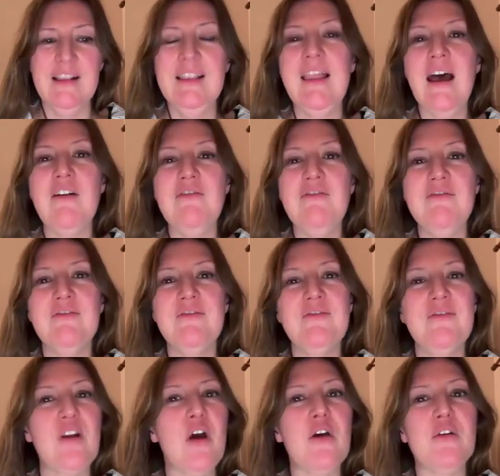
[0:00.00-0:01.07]
love
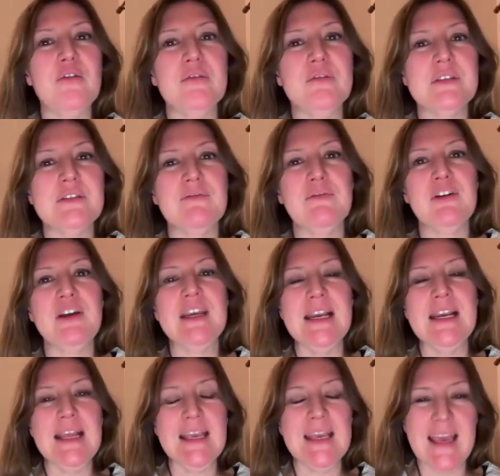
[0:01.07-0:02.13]
flows
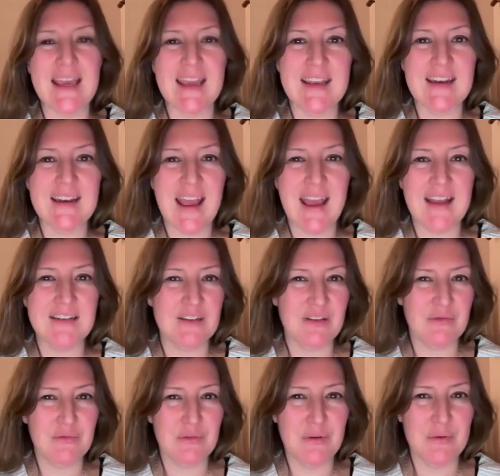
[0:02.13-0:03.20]
freely in and
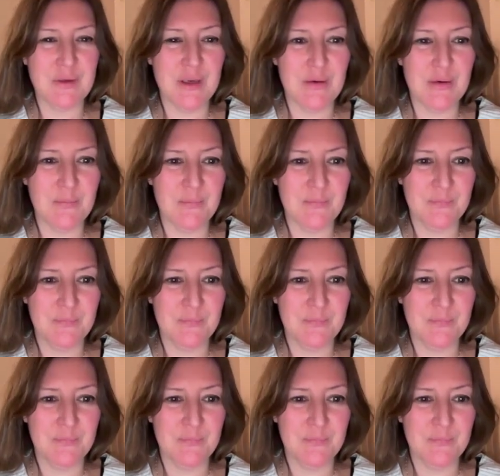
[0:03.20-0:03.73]
through you.